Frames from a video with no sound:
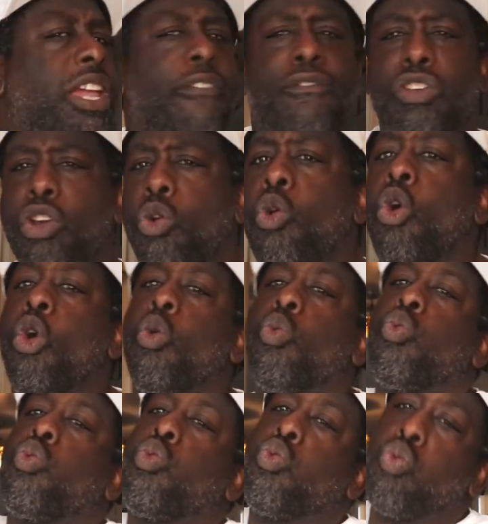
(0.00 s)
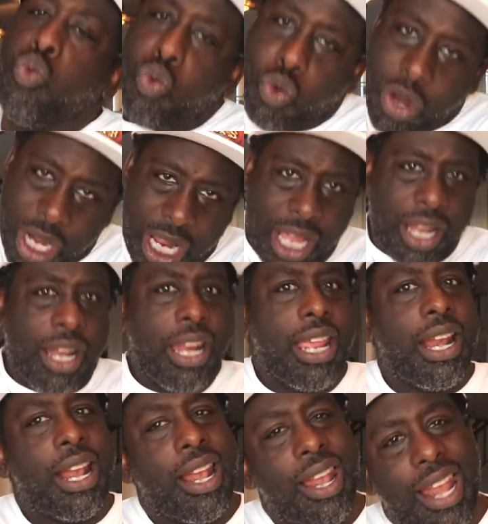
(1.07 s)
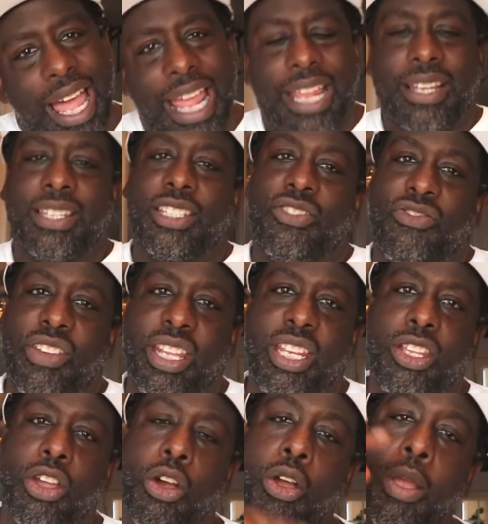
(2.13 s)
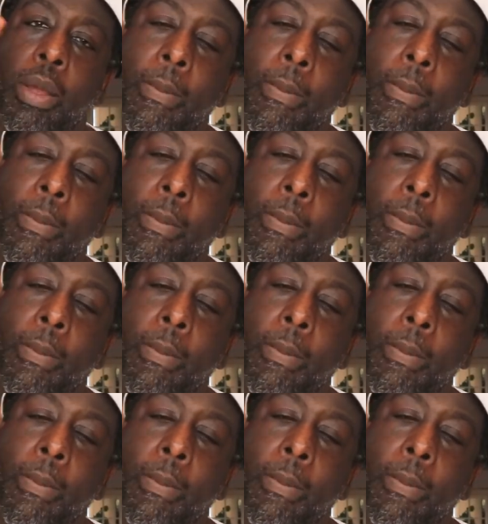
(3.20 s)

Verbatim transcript: if you really like this video,